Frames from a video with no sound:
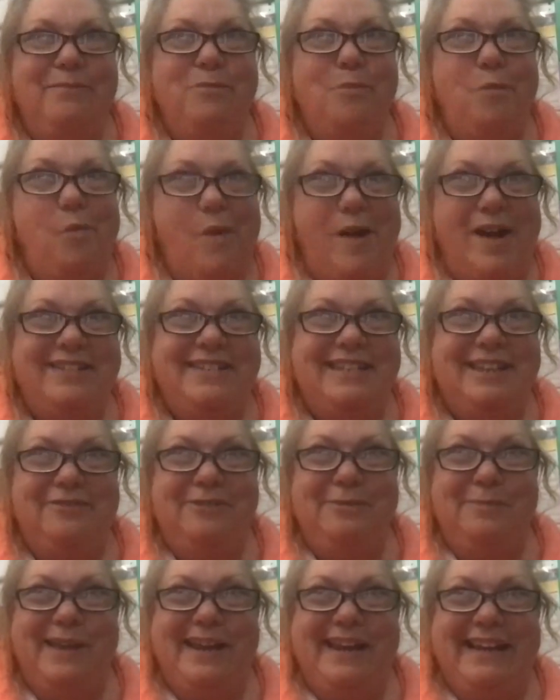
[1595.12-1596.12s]
Once
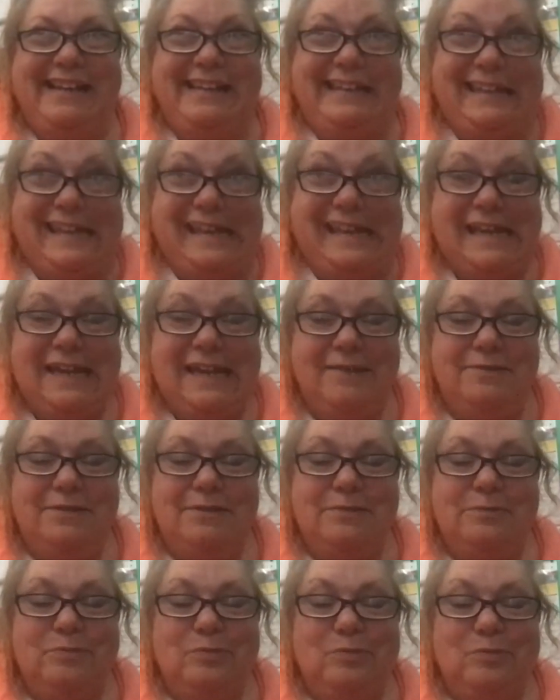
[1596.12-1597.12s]
everybody
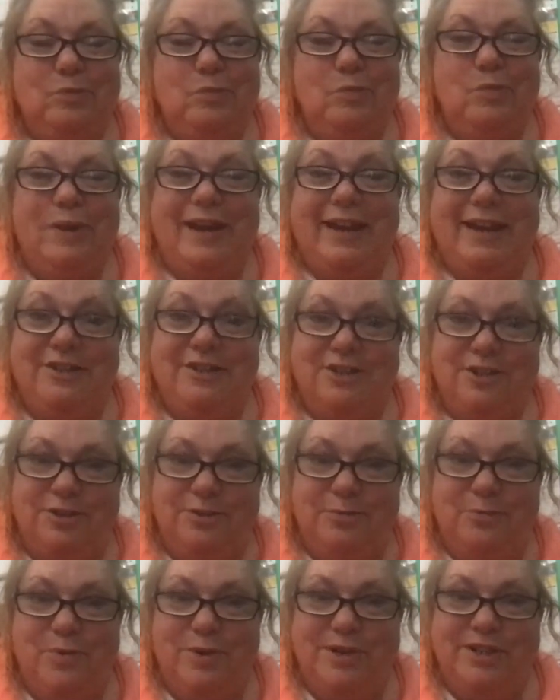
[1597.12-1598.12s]
leaves, we in
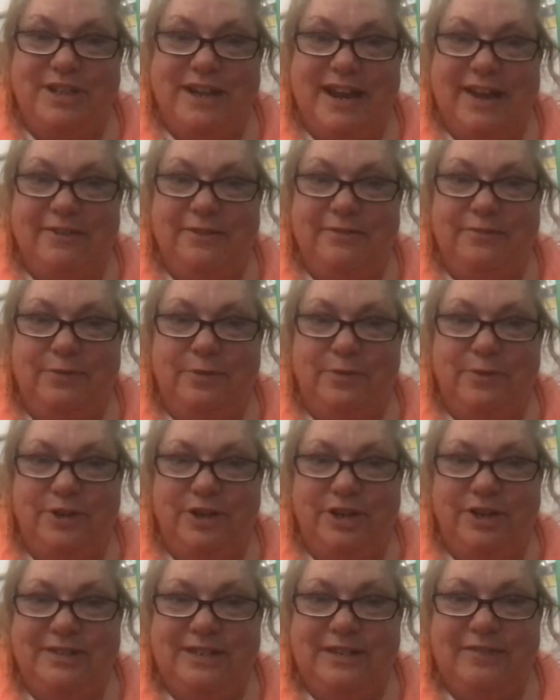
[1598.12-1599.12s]
turn wash down the floor
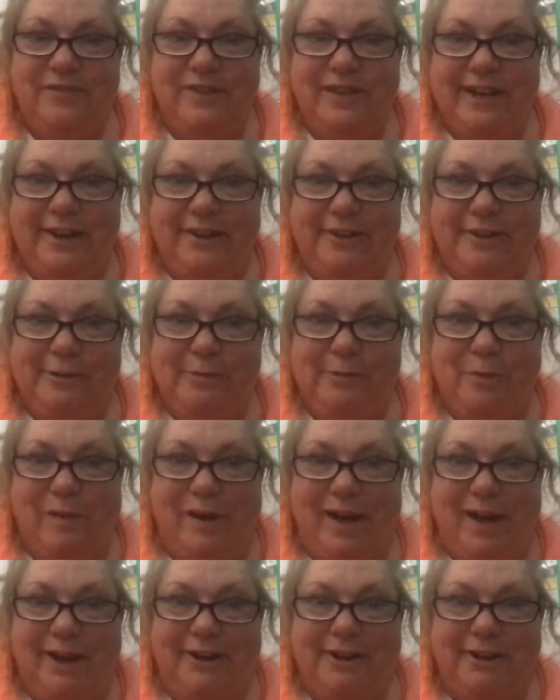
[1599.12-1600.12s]
using vinegar and
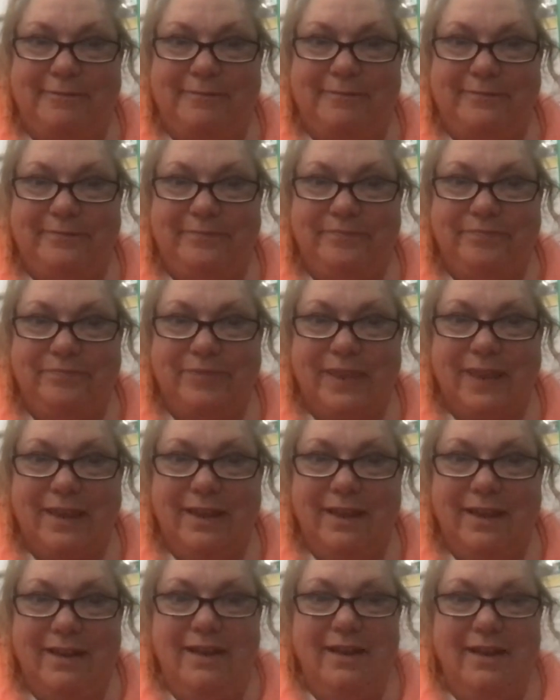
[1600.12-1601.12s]
water. Mm.
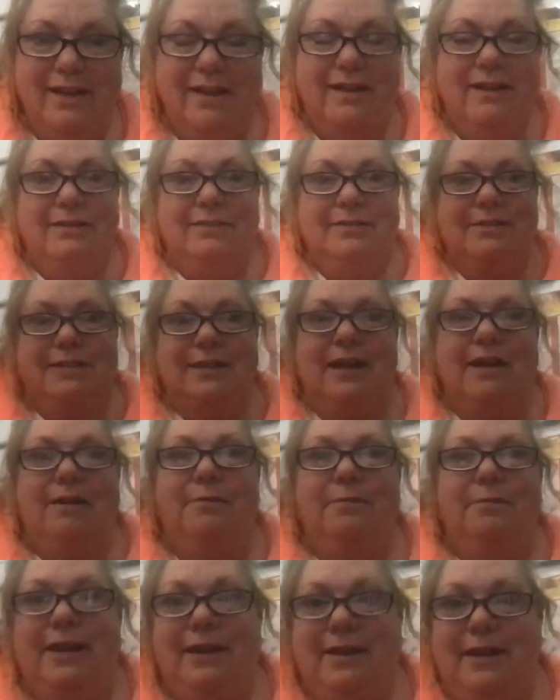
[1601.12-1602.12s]
So
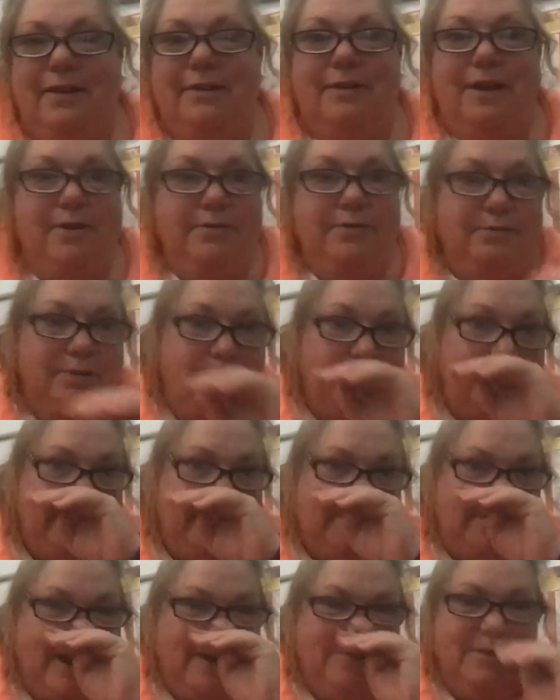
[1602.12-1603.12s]
we do go through and we
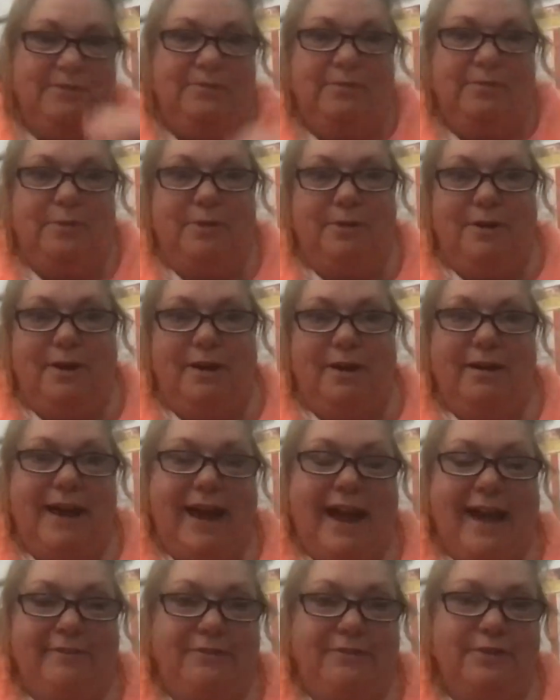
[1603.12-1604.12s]
scrub the floor
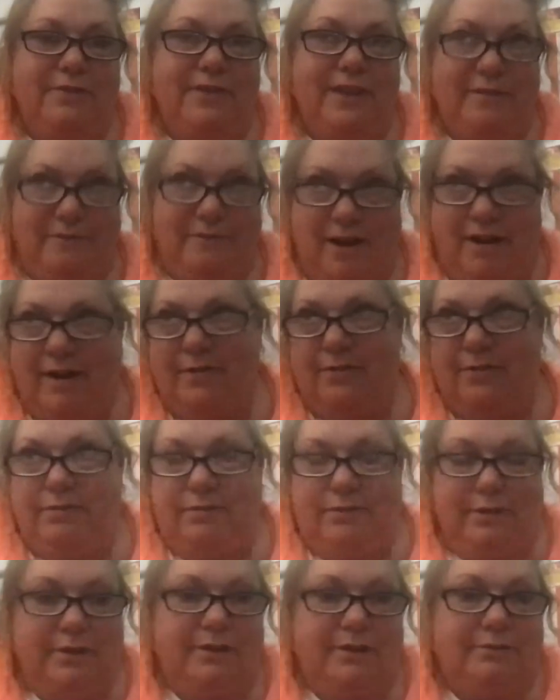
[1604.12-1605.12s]
after they've gone
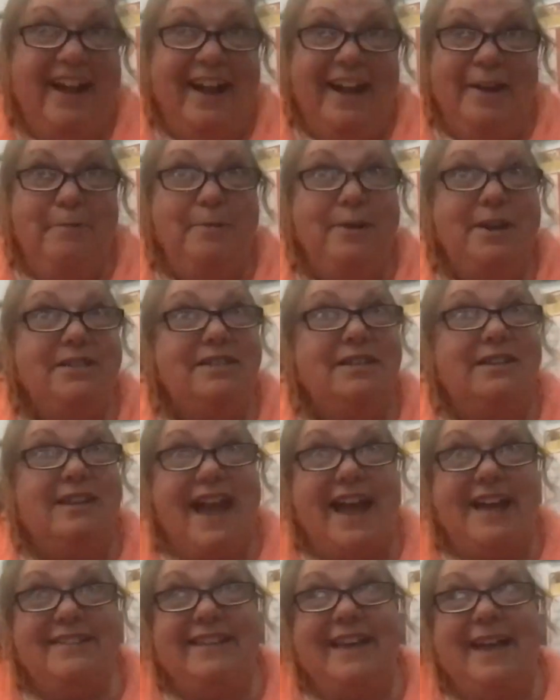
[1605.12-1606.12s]
through. Which the
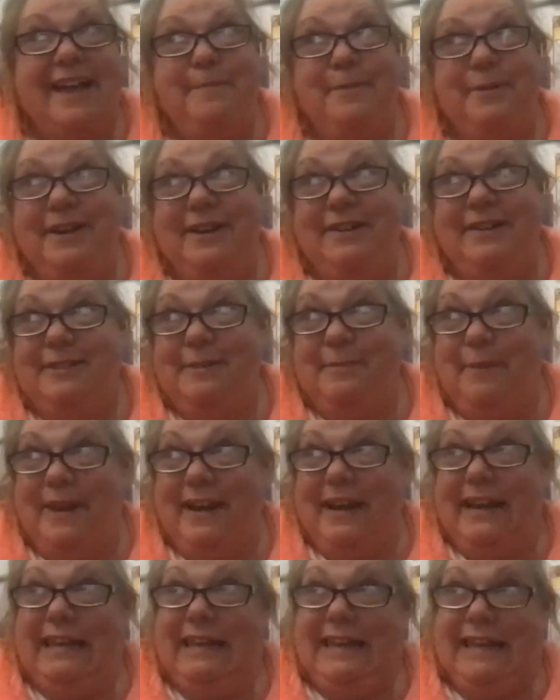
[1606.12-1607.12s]
last couple years have been
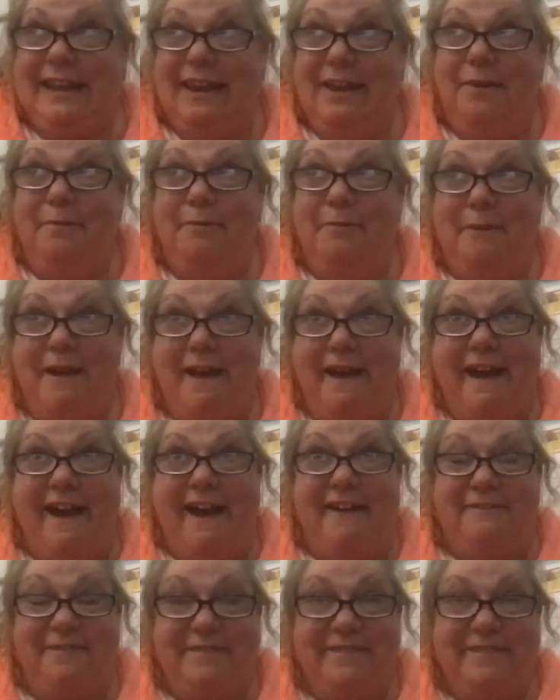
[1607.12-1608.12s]
a little
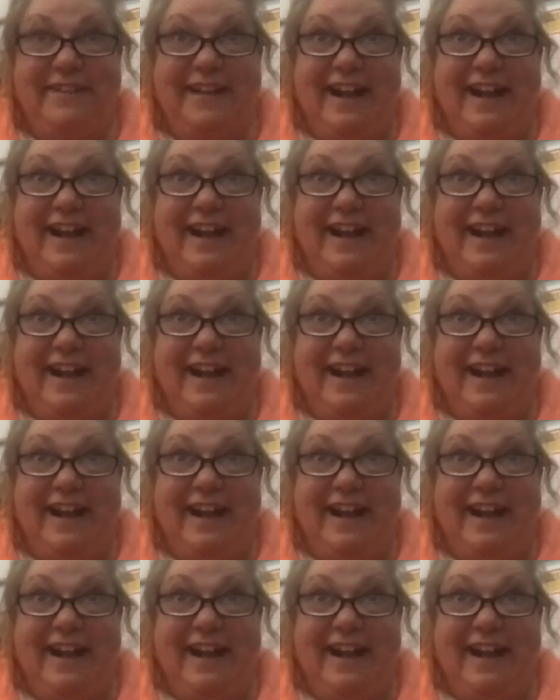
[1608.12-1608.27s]
rough.